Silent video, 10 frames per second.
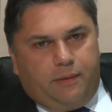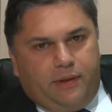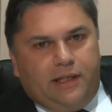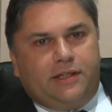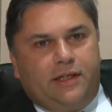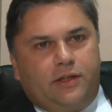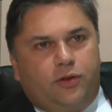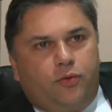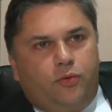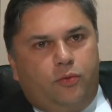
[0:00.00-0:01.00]
ability
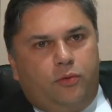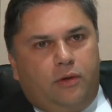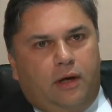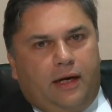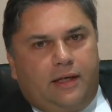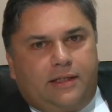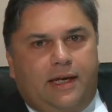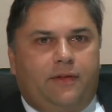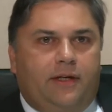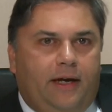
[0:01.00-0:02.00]
to
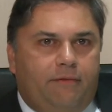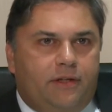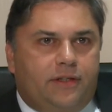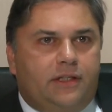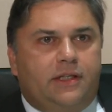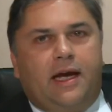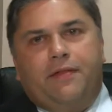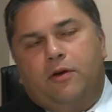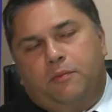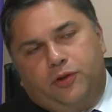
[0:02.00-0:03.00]
understand the diversity
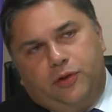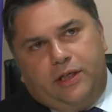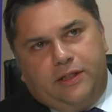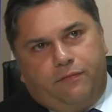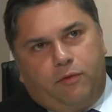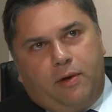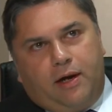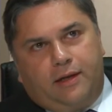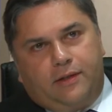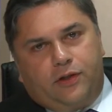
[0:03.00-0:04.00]
and the opportunities of a
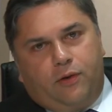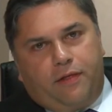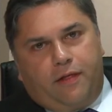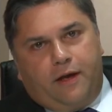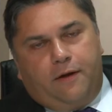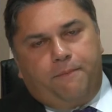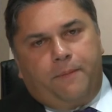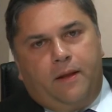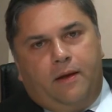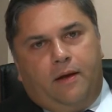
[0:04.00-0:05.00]
market? So I think
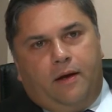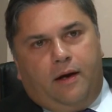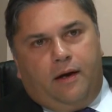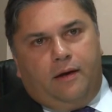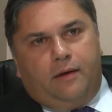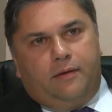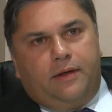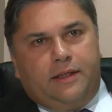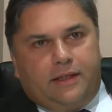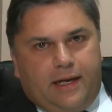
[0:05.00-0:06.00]

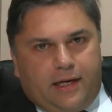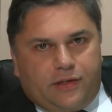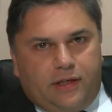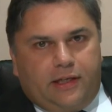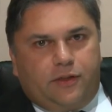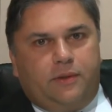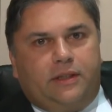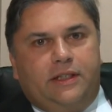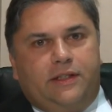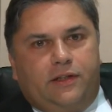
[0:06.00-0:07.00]
international
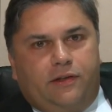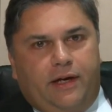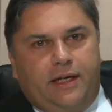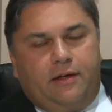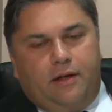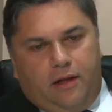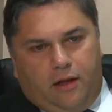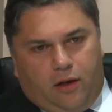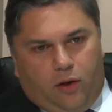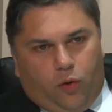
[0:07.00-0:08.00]
expertise is great.
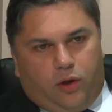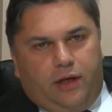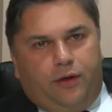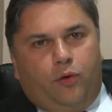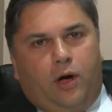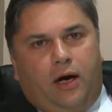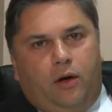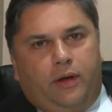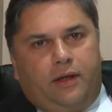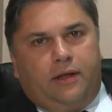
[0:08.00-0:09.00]
Local
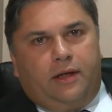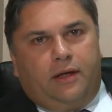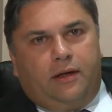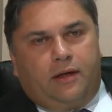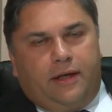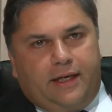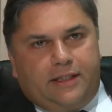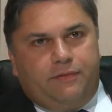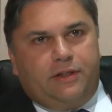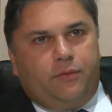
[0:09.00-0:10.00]
know-how and
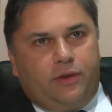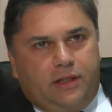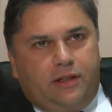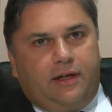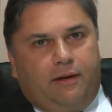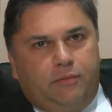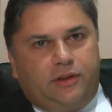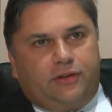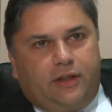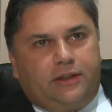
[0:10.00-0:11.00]
connectivity within the
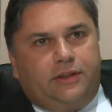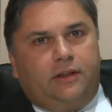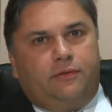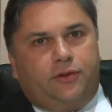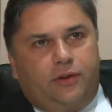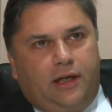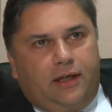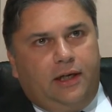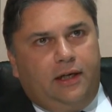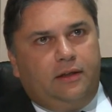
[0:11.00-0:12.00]
government structure of Sri
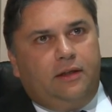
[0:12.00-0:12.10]
Lanka,